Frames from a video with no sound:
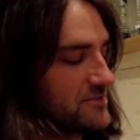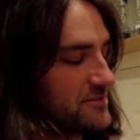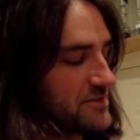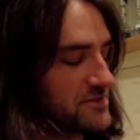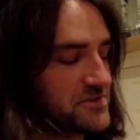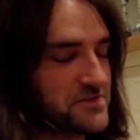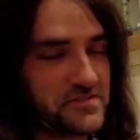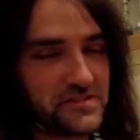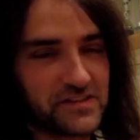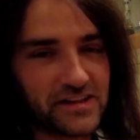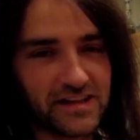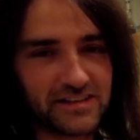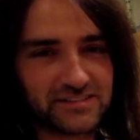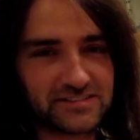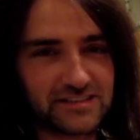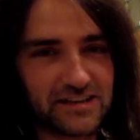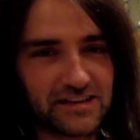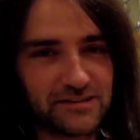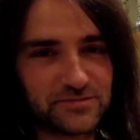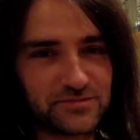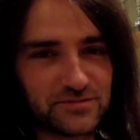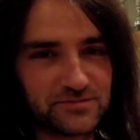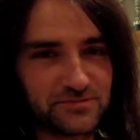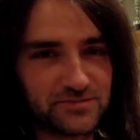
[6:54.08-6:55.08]
and on the last lap
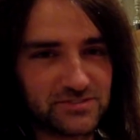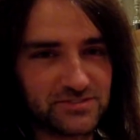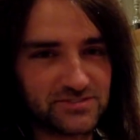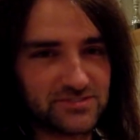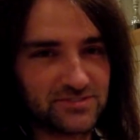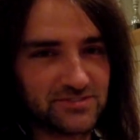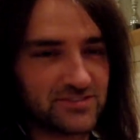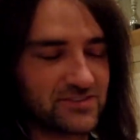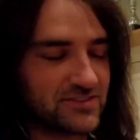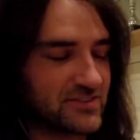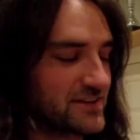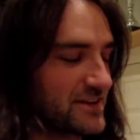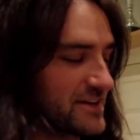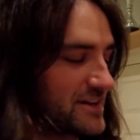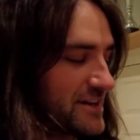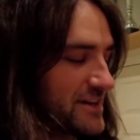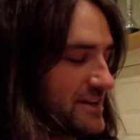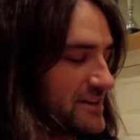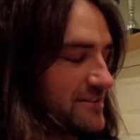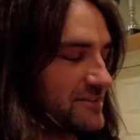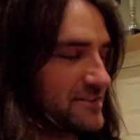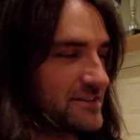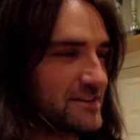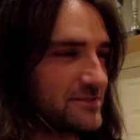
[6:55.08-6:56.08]
someone took the other guy out
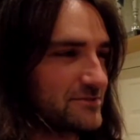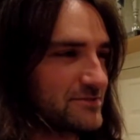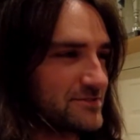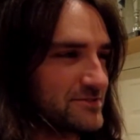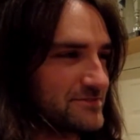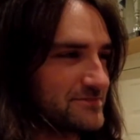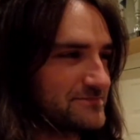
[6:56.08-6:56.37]
and I won.